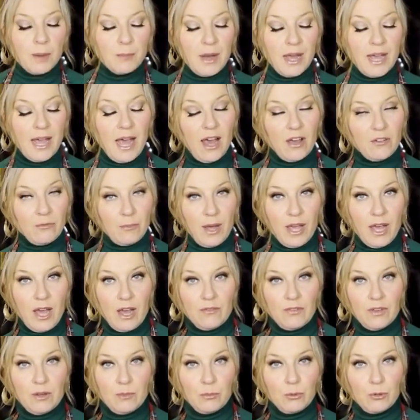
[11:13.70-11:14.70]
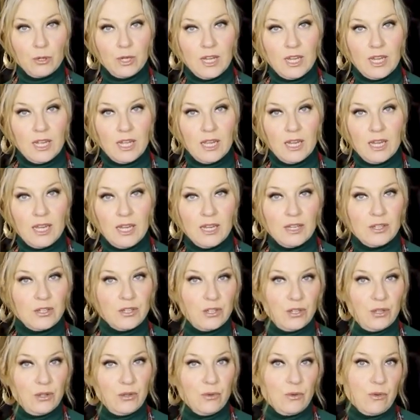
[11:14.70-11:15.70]
I have my oven preheating
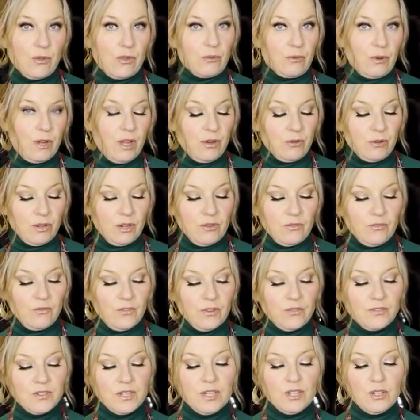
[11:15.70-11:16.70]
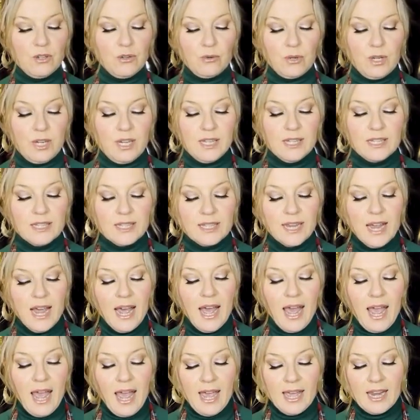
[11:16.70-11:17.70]
to three hundred fifty degrees,
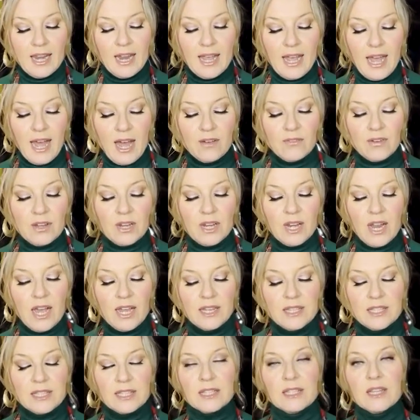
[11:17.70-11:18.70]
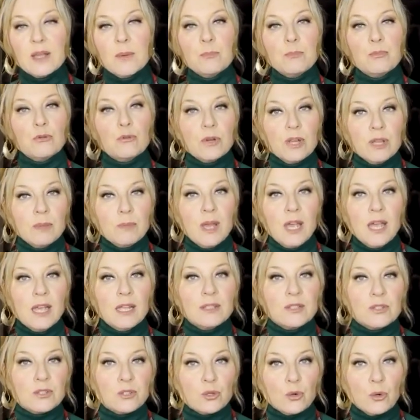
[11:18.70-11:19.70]
and I have a nice
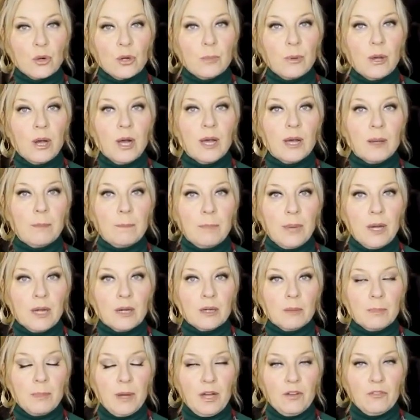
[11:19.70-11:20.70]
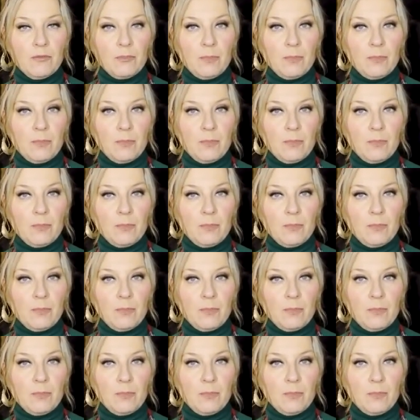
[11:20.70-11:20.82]
pre-made store-bought butter puff